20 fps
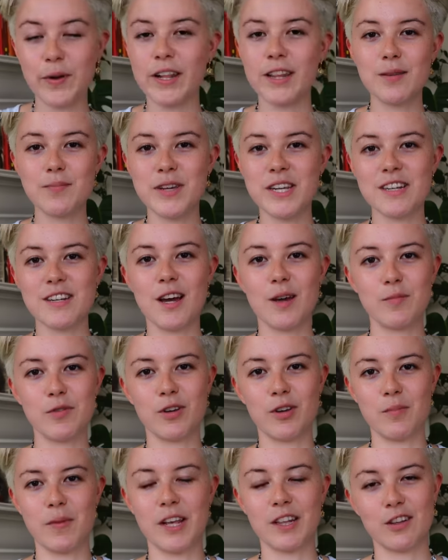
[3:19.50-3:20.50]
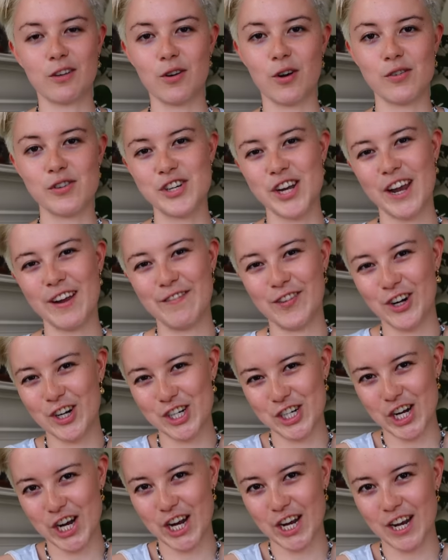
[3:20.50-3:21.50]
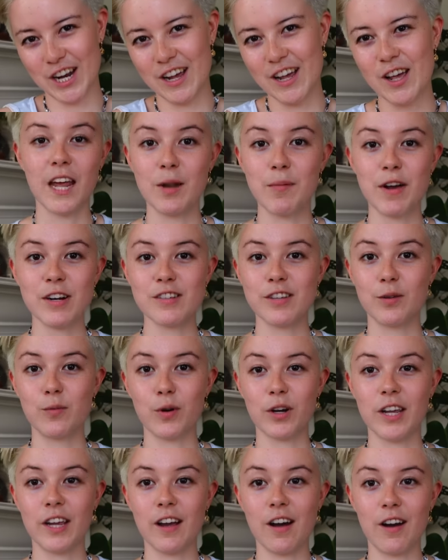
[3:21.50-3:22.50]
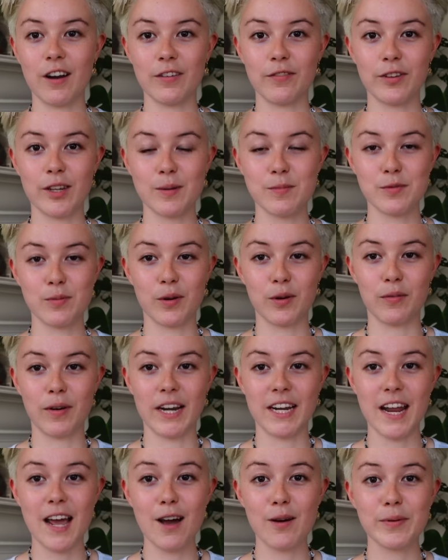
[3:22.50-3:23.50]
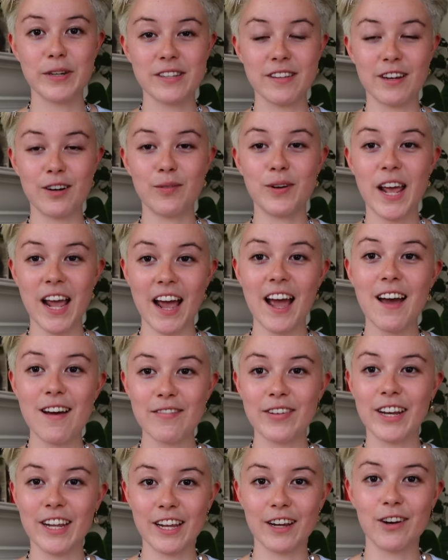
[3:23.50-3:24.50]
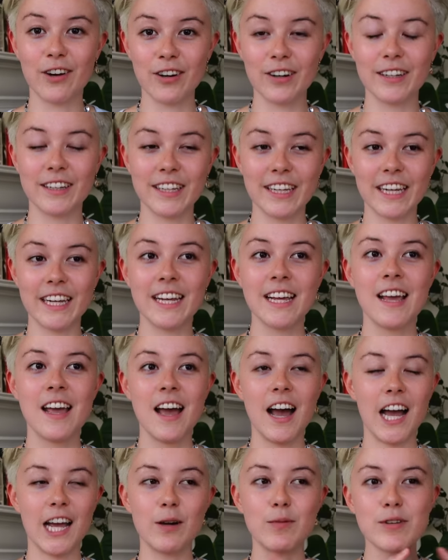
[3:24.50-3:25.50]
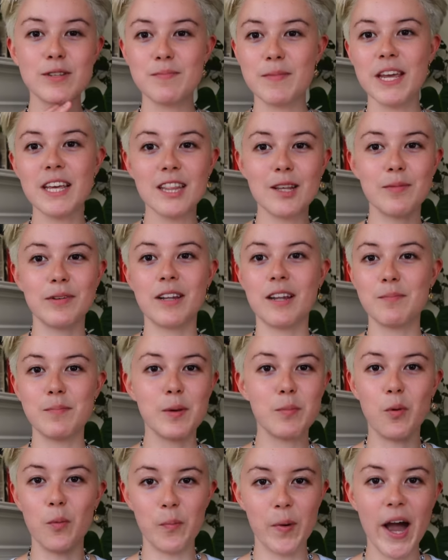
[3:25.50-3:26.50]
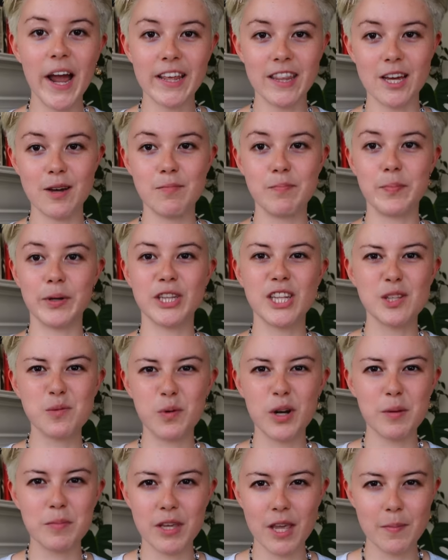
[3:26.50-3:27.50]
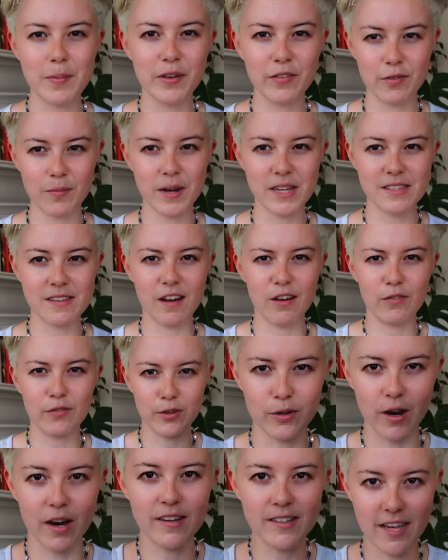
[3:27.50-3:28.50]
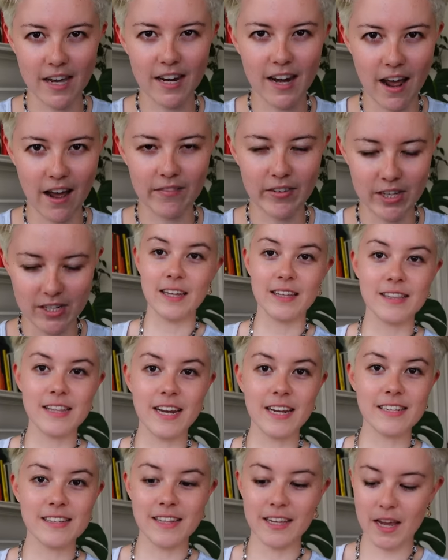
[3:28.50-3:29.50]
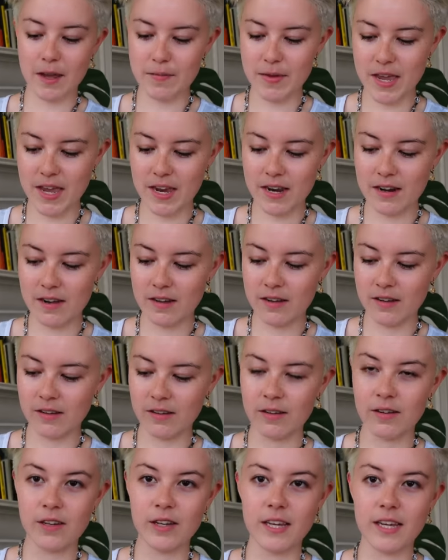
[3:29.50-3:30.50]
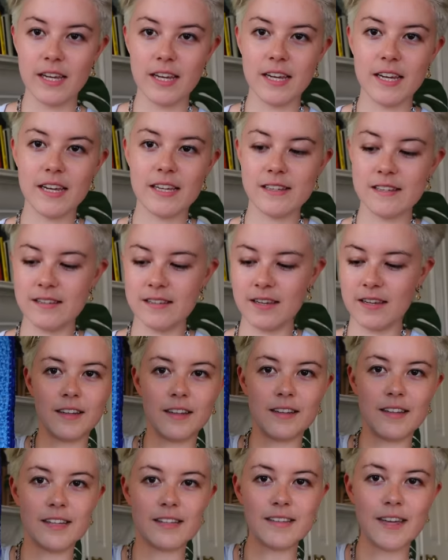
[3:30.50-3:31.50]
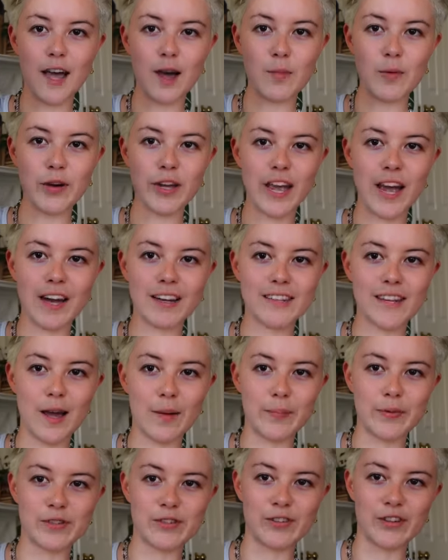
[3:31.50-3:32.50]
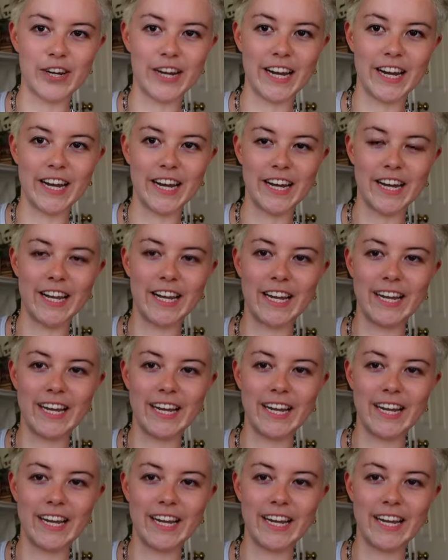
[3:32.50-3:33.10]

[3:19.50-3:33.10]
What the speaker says: But in the meantime, you can make the crochet version. And I'm actually working on a flame sweater right now because I don't have any currently. I always make them and then people buy them. But this one I'm keeping for myself. You guys can't have it. The next thing I made is this cowboy hat tapestry.